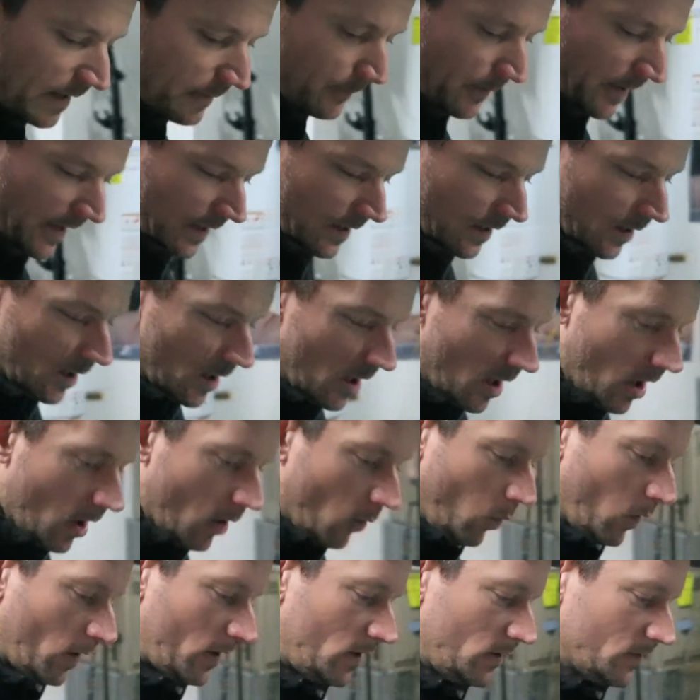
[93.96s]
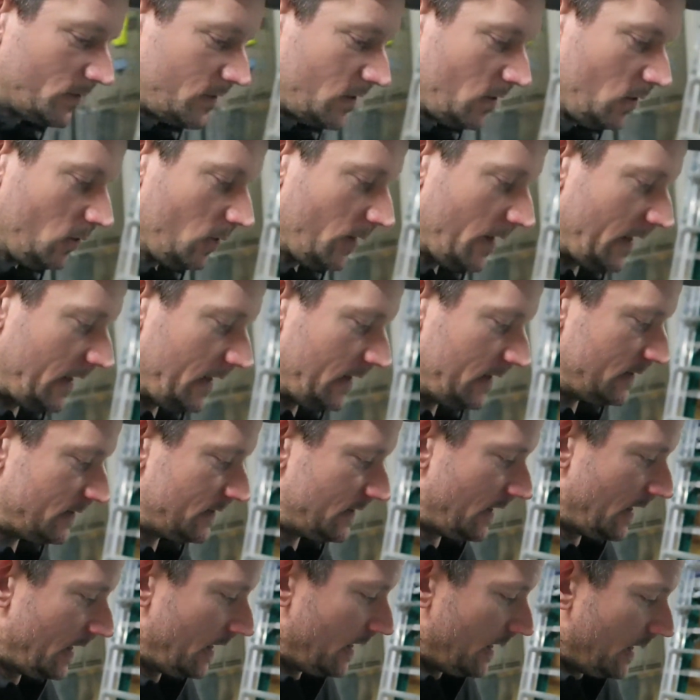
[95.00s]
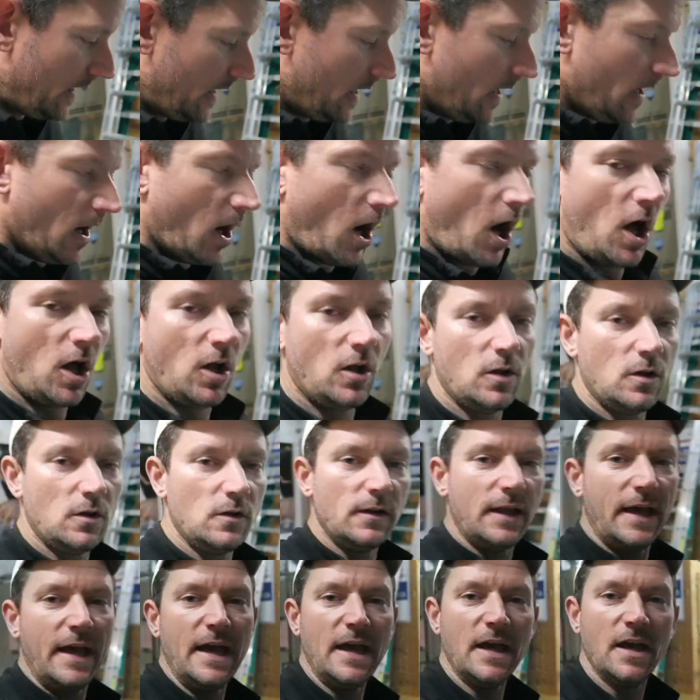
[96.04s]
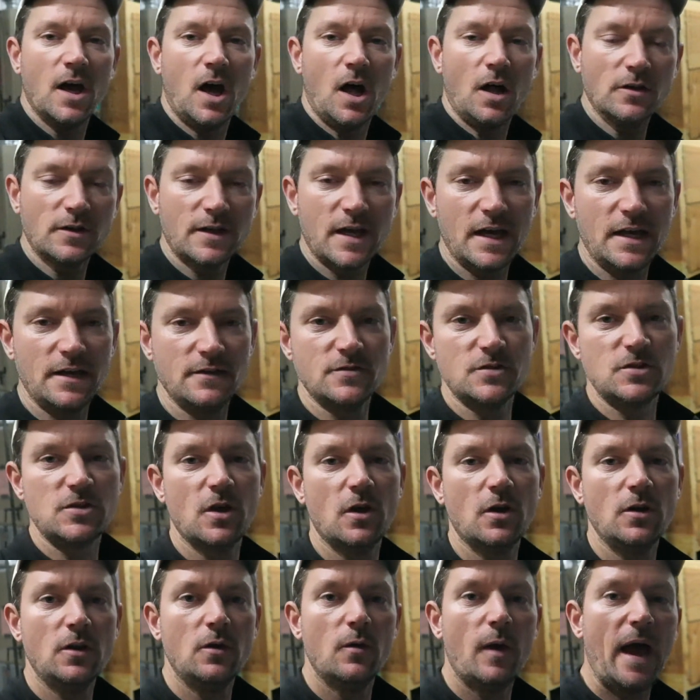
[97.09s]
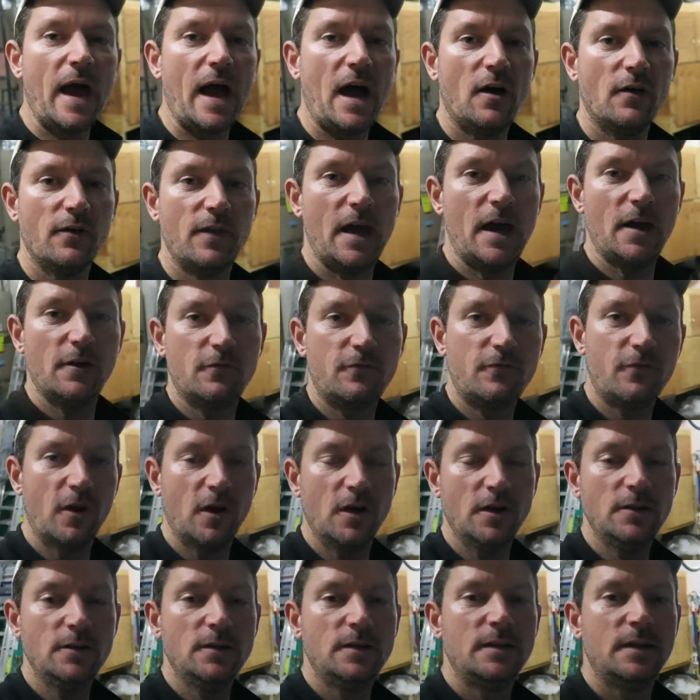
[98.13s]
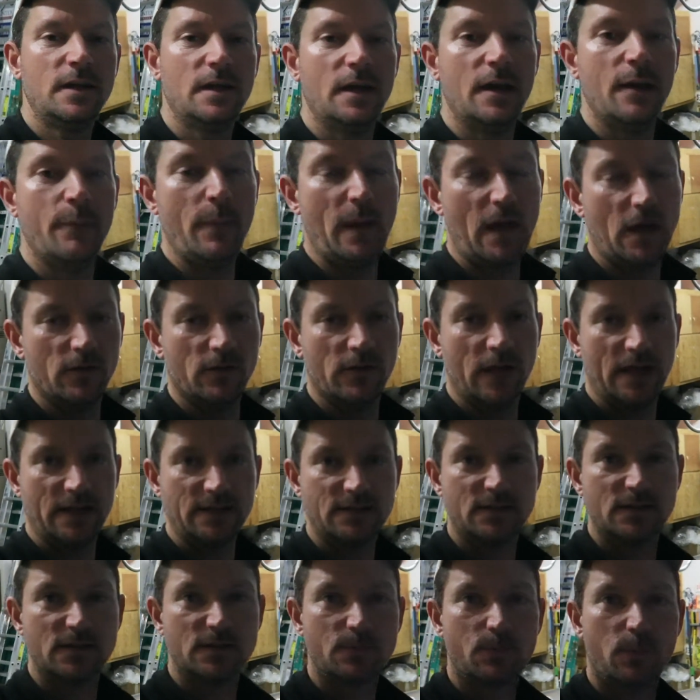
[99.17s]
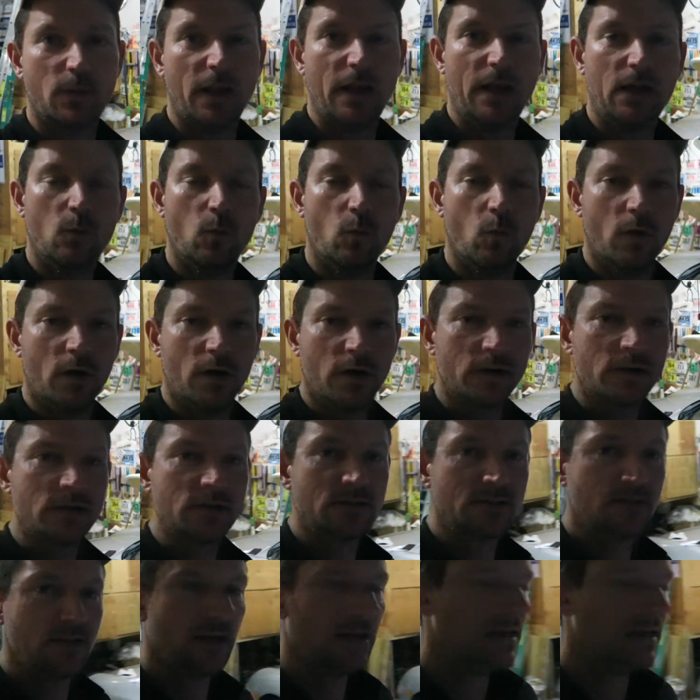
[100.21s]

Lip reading: but what I'll do is I'll kind of show you how that front mount license plate works,